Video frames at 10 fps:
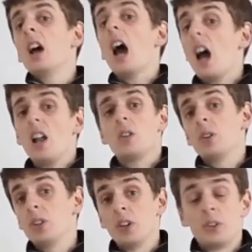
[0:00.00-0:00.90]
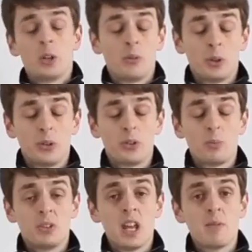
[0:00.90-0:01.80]
and you don't want to
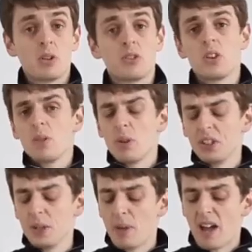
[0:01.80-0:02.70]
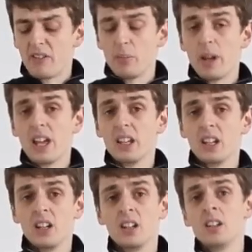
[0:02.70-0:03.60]
disturb the neighbors, so you put the Baffle back
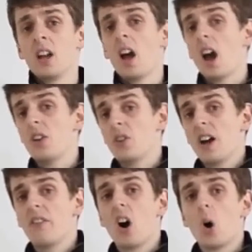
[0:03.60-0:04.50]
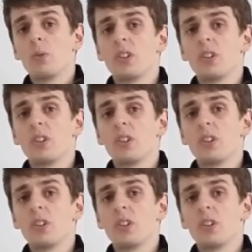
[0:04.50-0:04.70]
in and drive home.